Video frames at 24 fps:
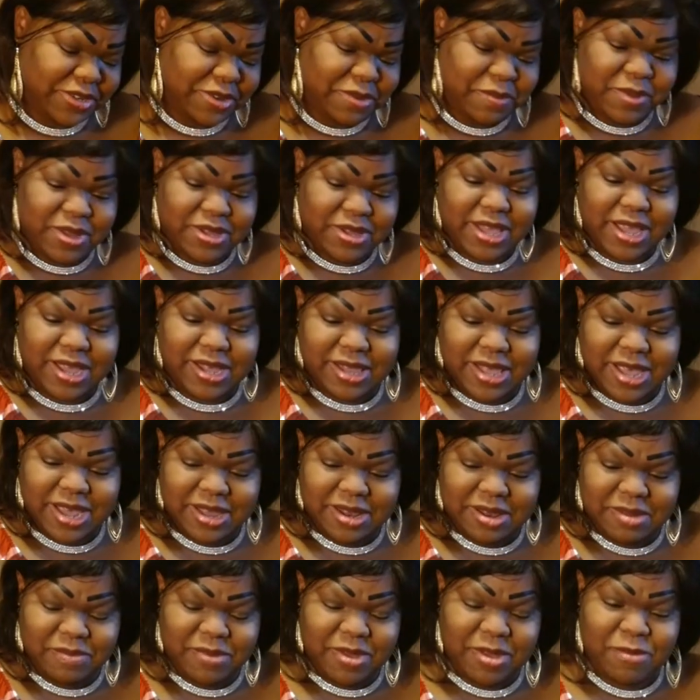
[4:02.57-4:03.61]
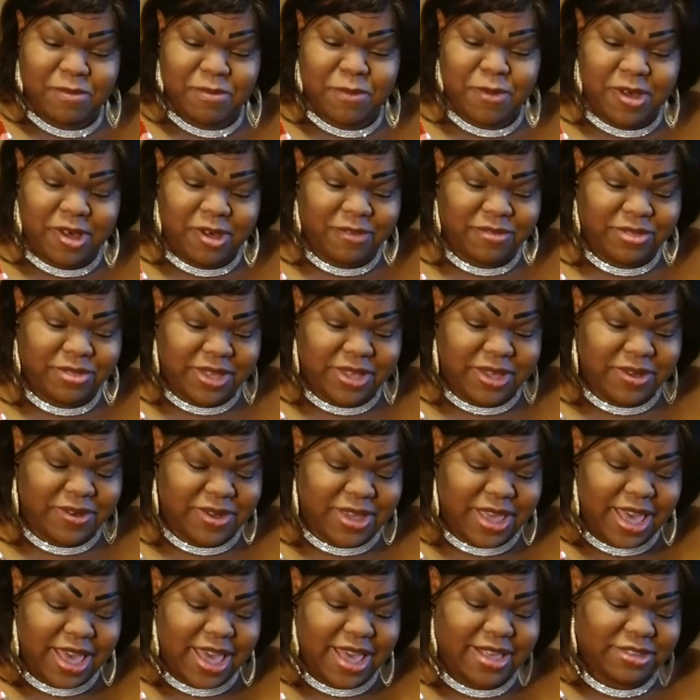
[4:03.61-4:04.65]
too, but they claim to be wealthy,
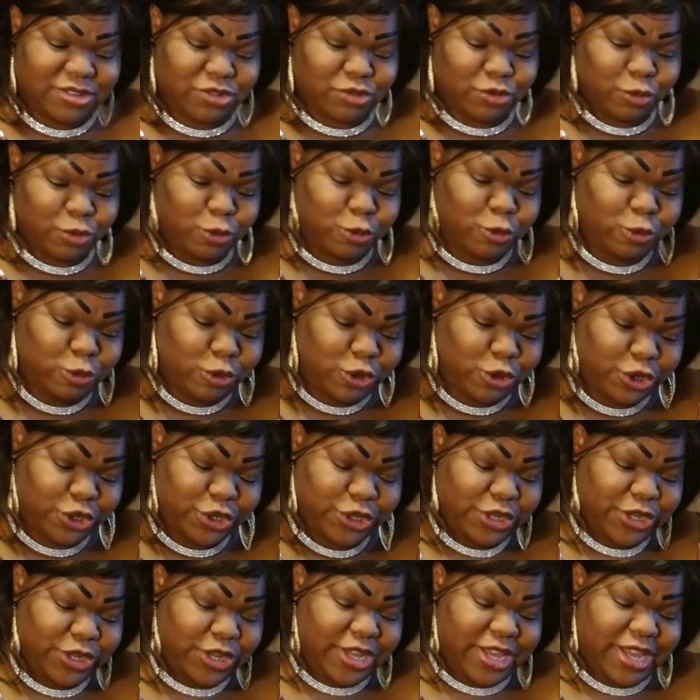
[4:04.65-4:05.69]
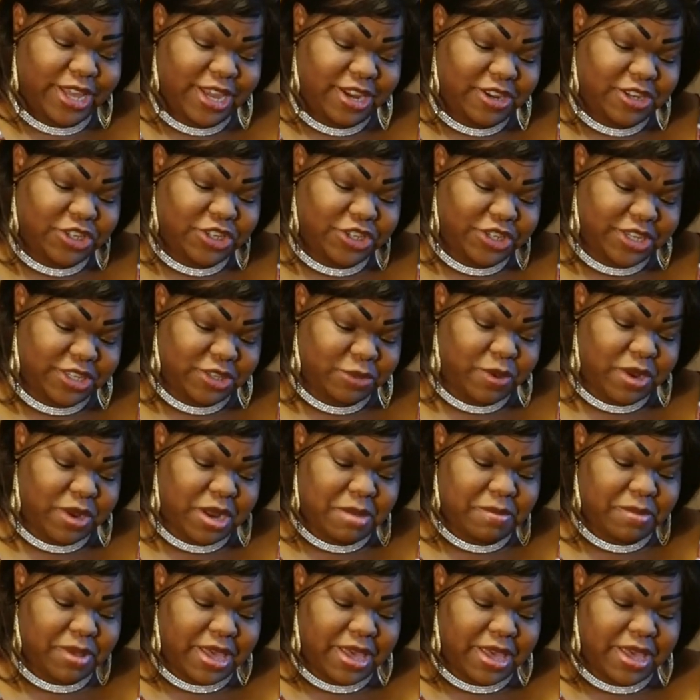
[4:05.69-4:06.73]
okay? Scrooge energy is what
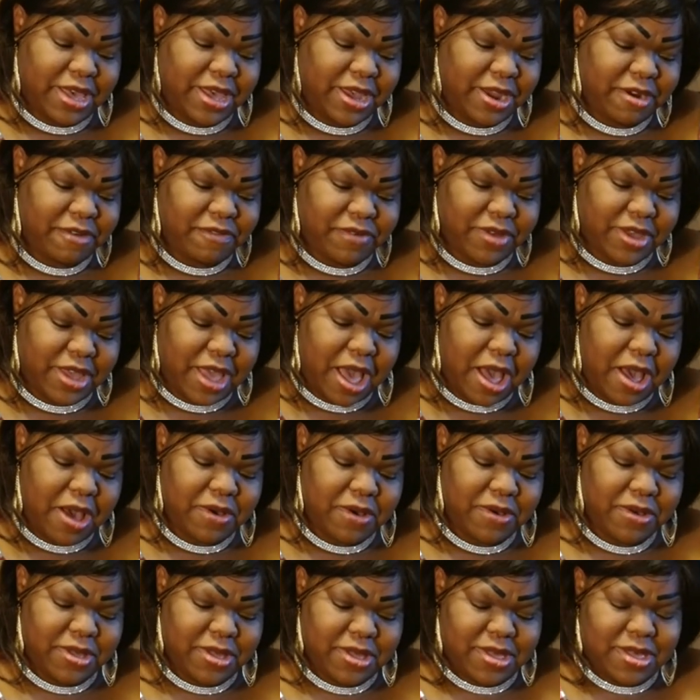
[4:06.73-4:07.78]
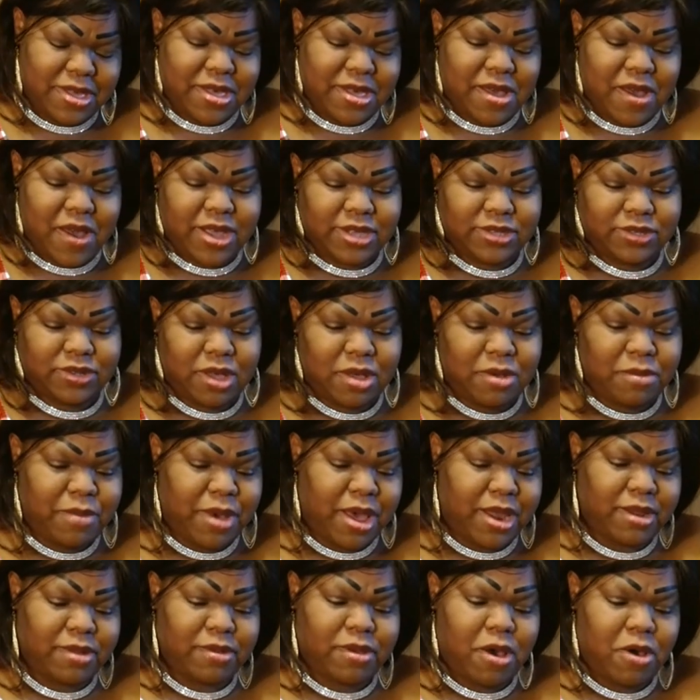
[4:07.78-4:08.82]
I'm getting here for y'all. All right, so I'm
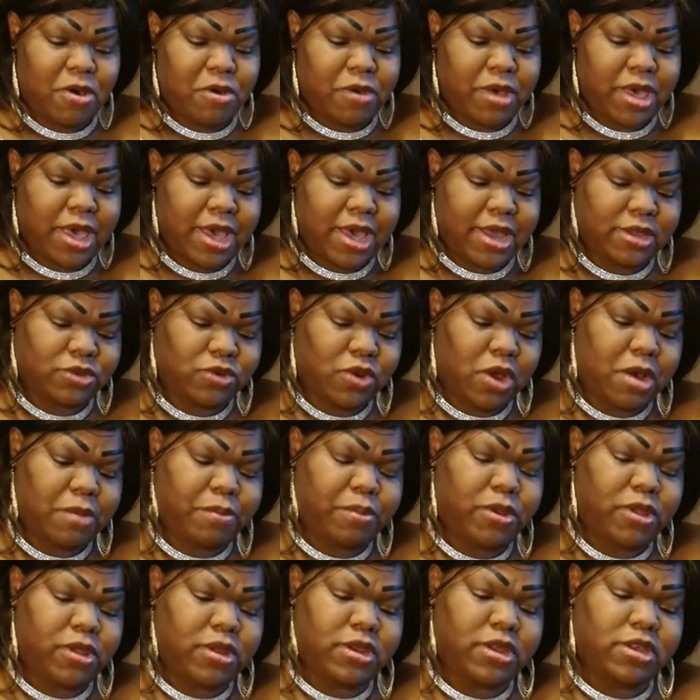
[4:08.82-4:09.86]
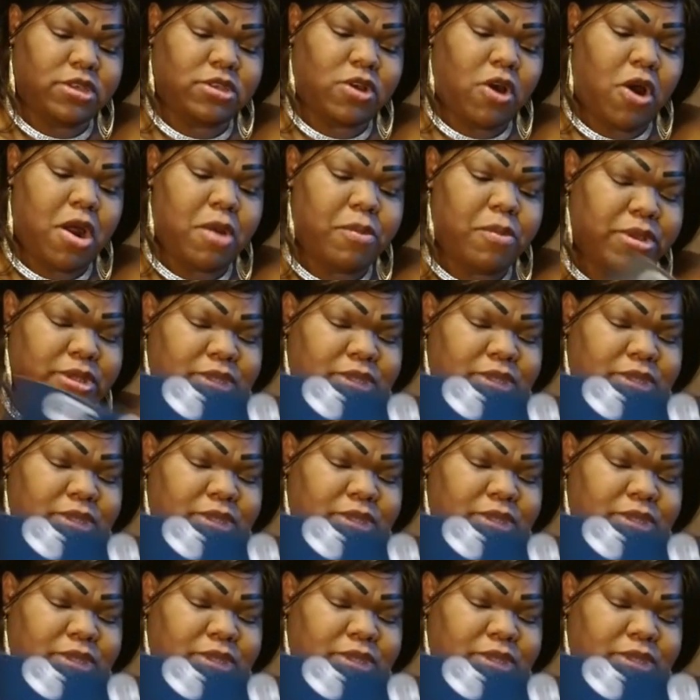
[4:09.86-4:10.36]
about to go ahead and start pulling these cards,